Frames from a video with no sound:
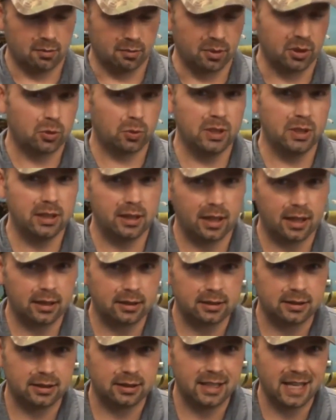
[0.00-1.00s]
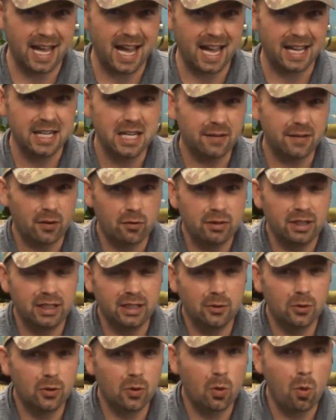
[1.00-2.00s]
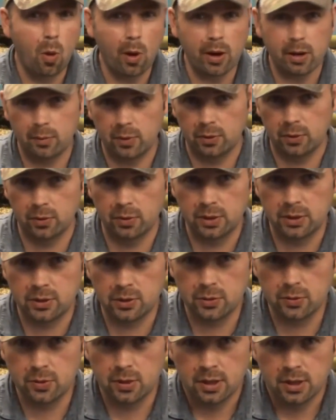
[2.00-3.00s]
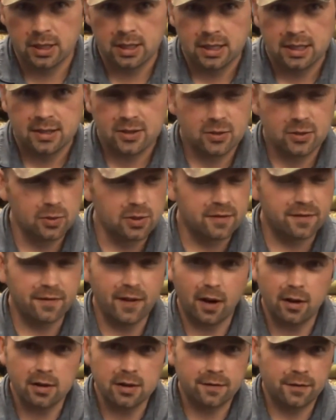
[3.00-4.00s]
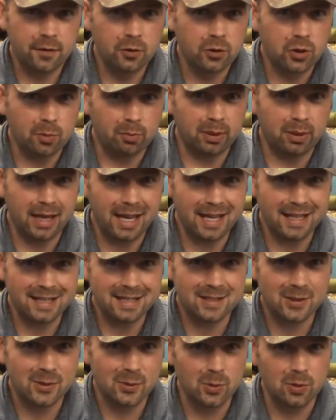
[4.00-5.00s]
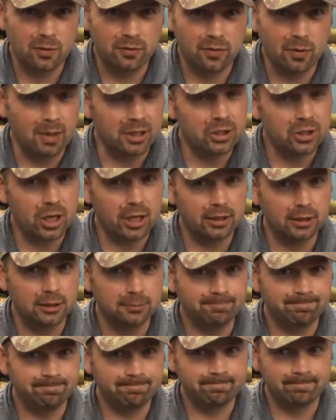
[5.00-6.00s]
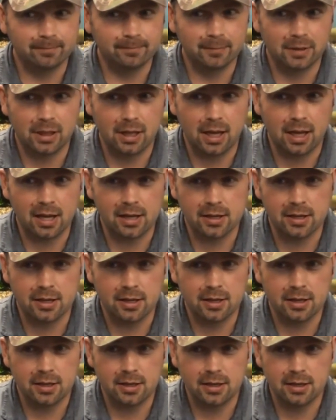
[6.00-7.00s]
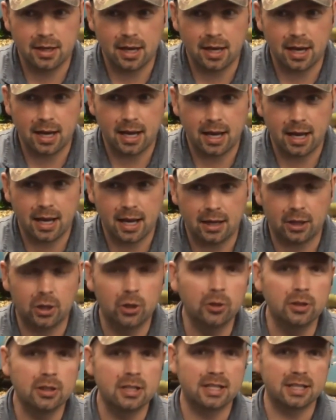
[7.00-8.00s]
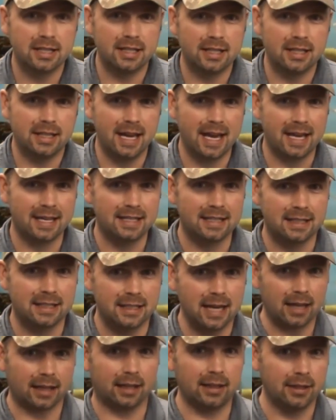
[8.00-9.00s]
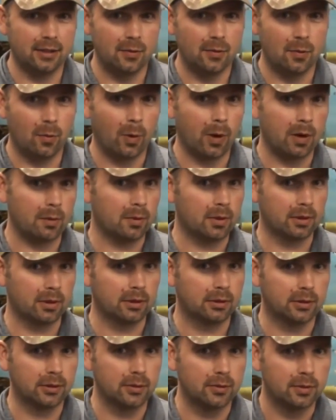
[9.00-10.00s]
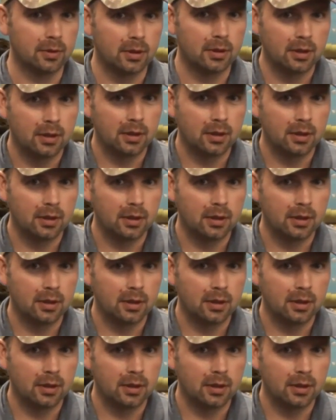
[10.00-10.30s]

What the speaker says: Between that, I never really know what I'm going to do. So as far as future plans go for my channel, I couldn't say exactly what I'm going to do.